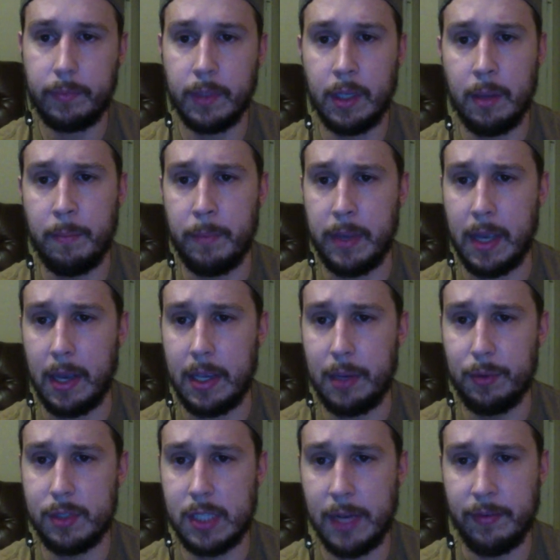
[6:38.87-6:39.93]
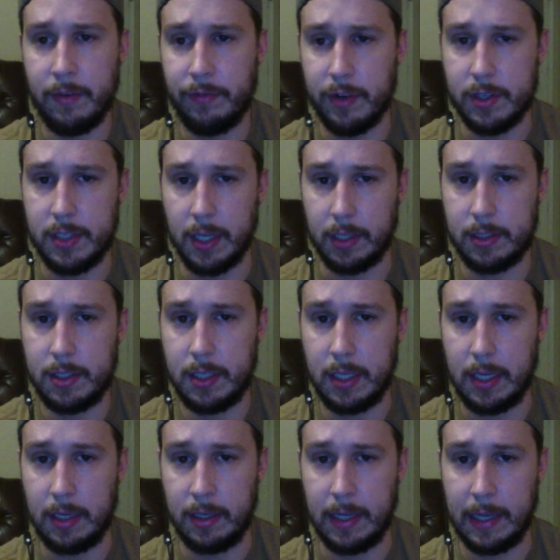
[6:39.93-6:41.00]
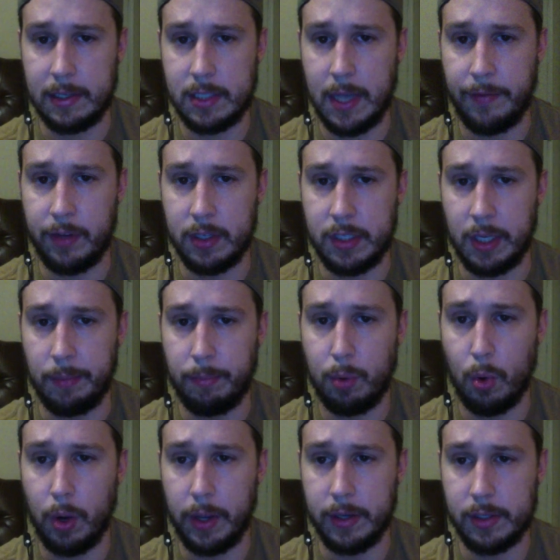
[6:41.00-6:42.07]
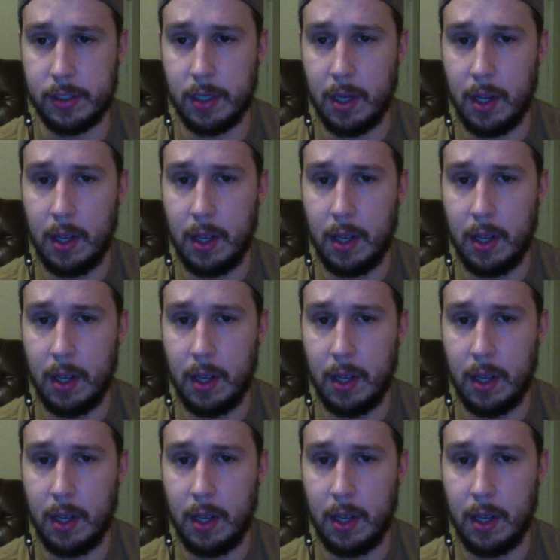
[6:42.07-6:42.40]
But yeah, he was 7 for 16. He had 17 points.